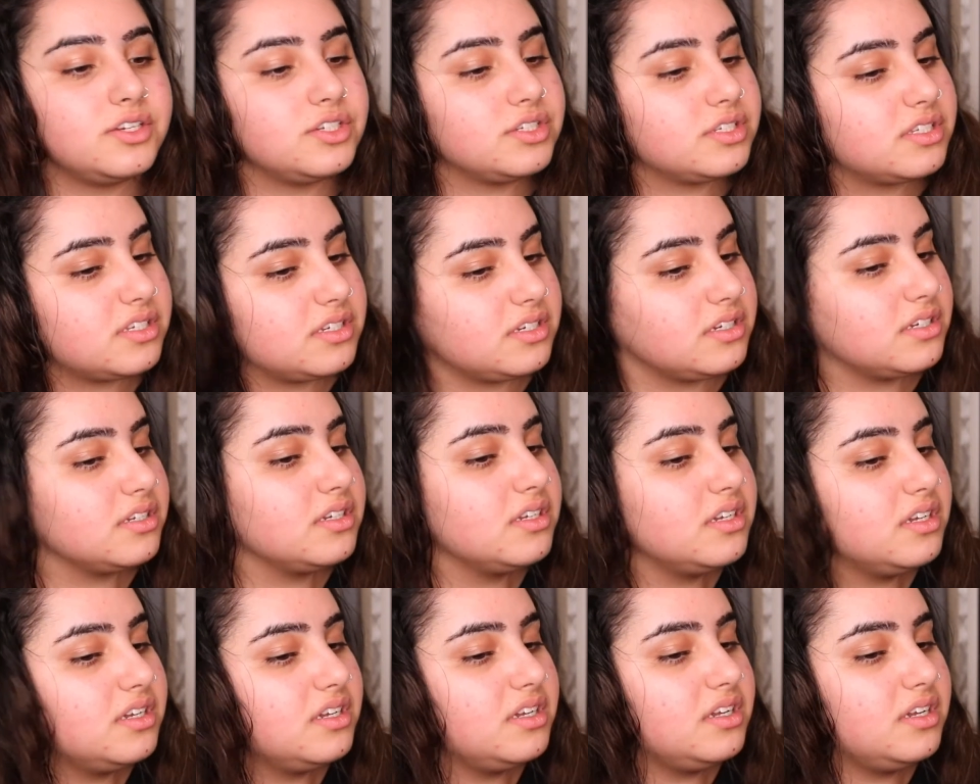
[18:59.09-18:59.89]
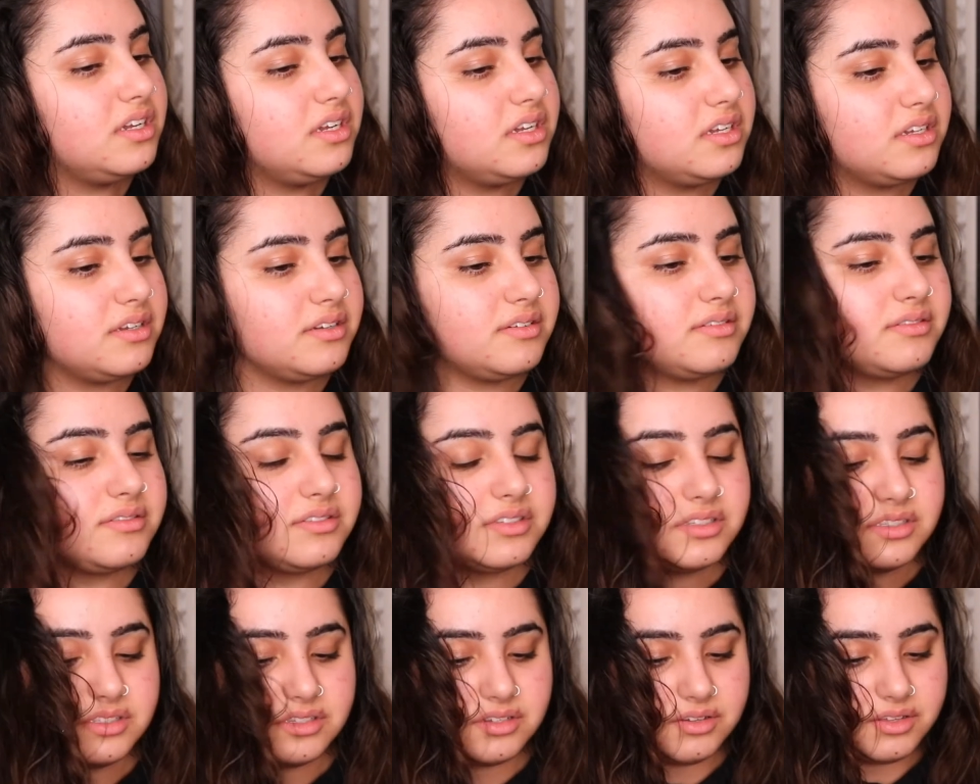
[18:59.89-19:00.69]
just
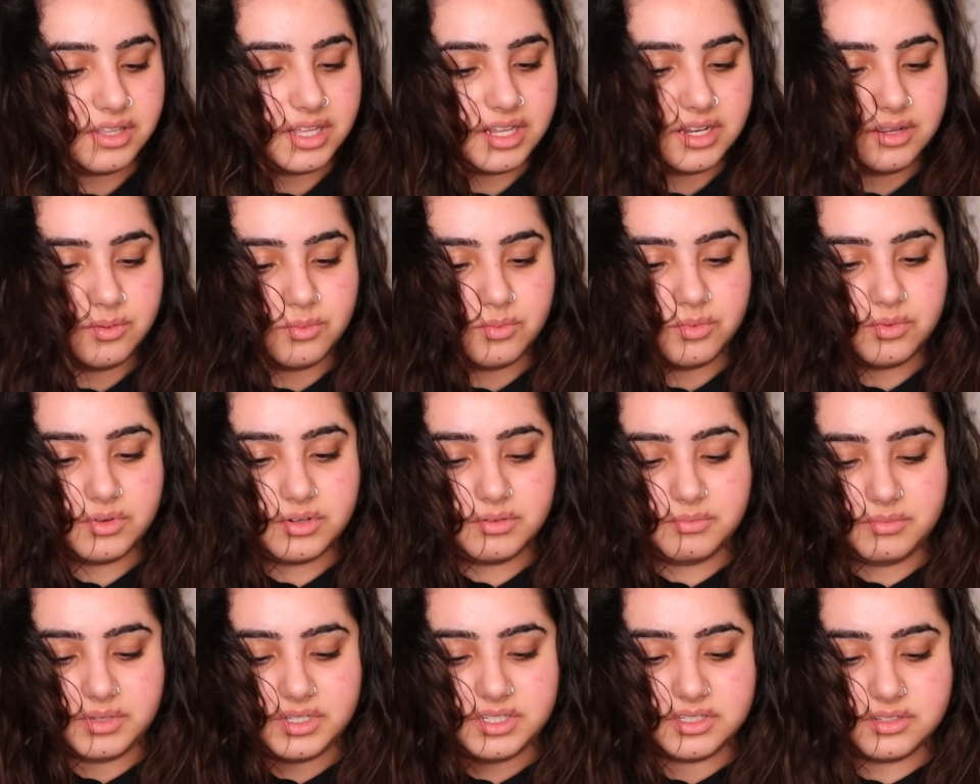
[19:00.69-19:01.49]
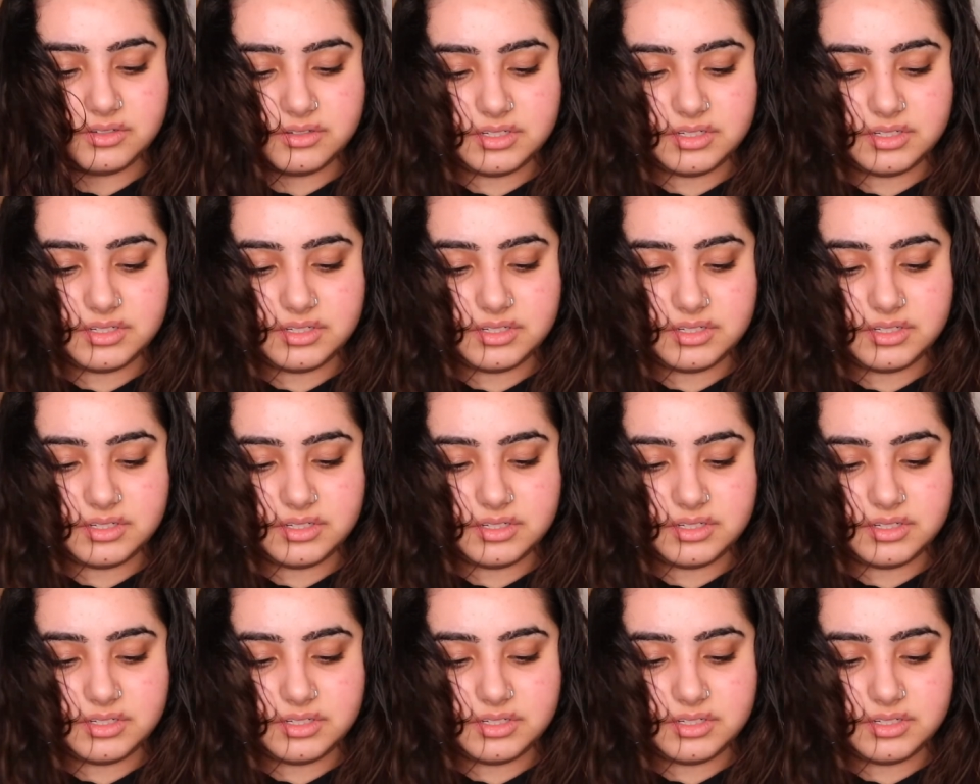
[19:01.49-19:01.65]
so that it wouldn't be so